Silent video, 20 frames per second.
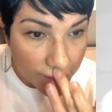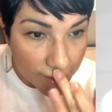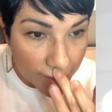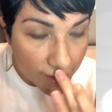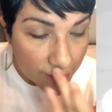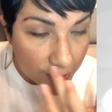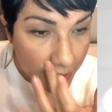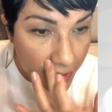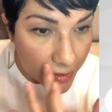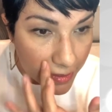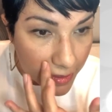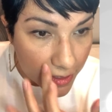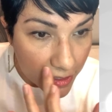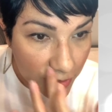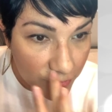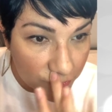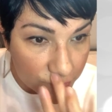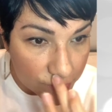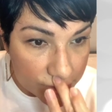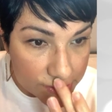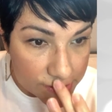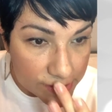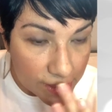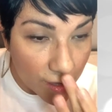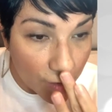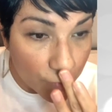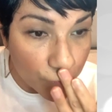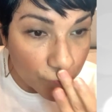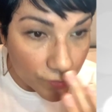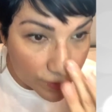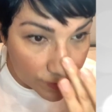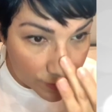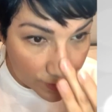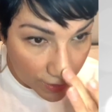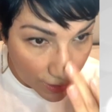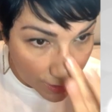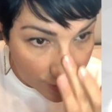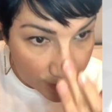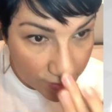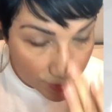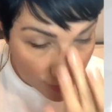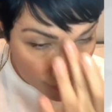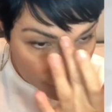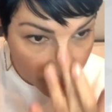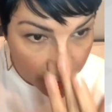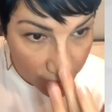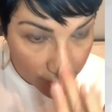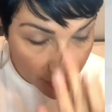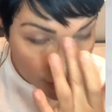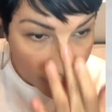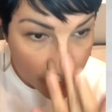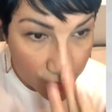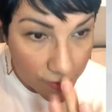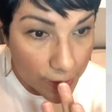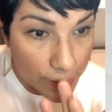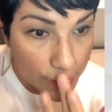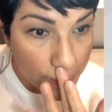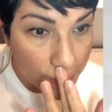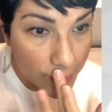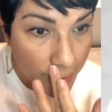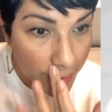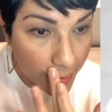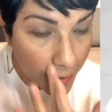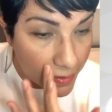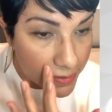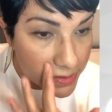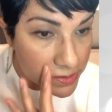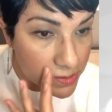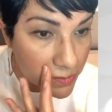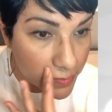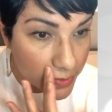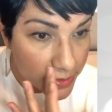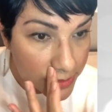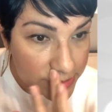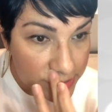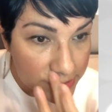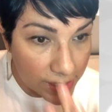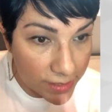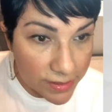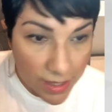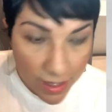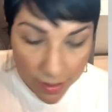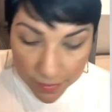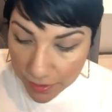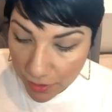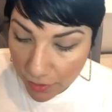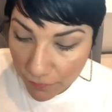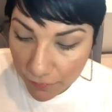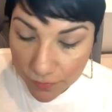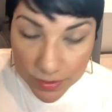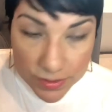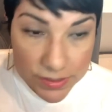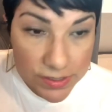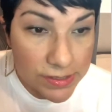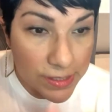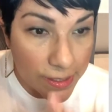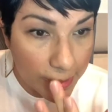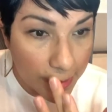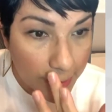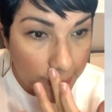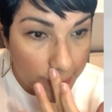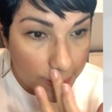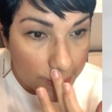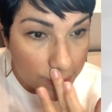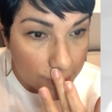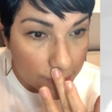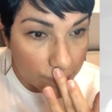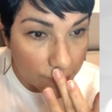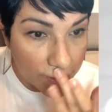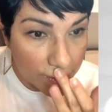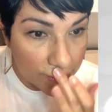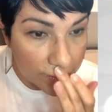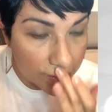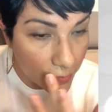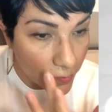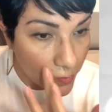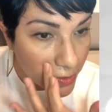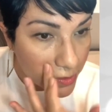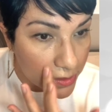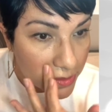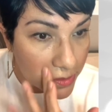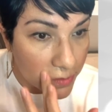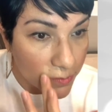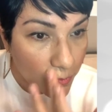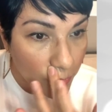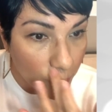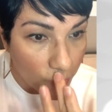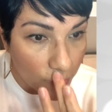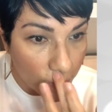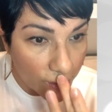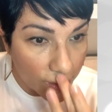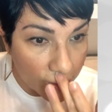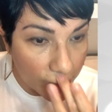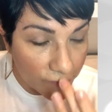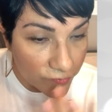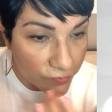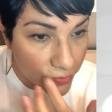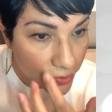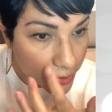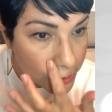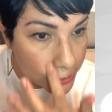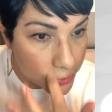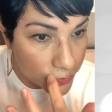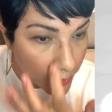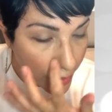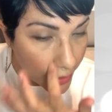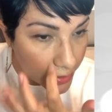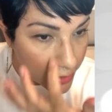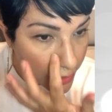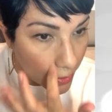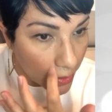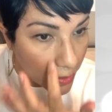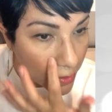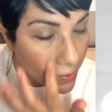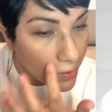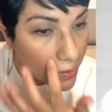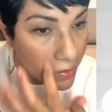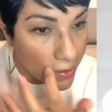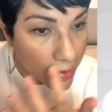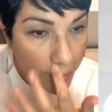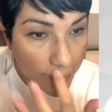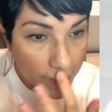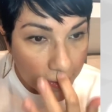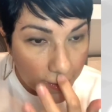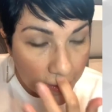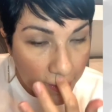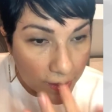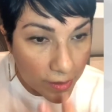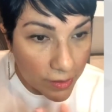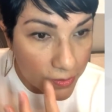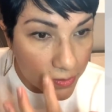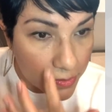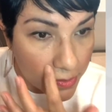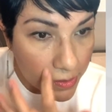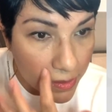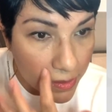It covers everything, I love it. And then, so I'm gonna set that there for a second, just because I want more coverage right there. Okay.